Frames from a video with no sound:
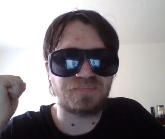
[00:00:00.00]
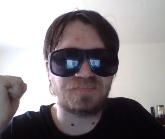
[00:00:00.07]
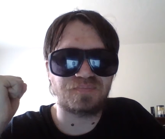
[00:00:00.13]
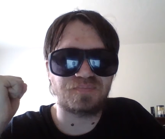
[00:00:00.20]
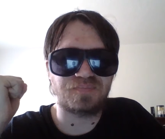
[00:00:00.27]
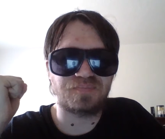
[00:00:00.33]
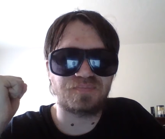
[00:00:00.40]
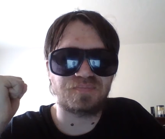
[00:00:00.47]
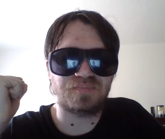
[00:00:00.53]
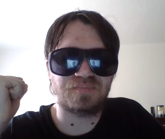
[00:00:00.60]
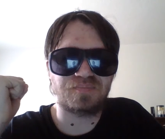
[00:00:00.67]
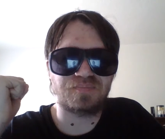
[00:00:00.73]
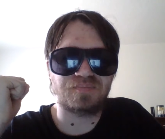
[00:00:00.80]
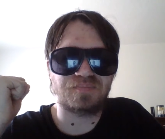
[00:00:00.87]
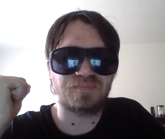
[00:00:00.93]

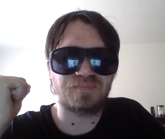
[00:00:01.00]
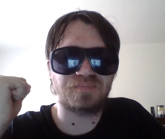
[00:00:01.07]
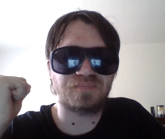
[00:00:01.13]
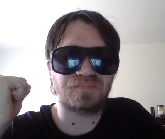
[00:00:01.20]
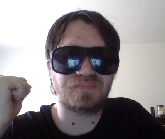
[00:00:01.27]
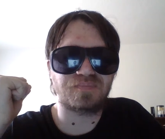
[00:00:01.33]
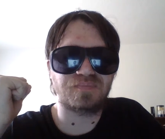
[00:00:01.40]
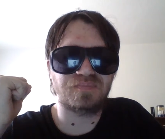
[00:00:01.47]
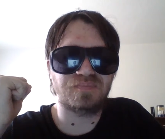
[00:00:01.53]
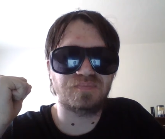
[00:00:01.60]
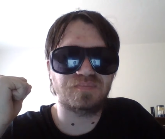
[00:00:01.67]
No one is speaking in this clip.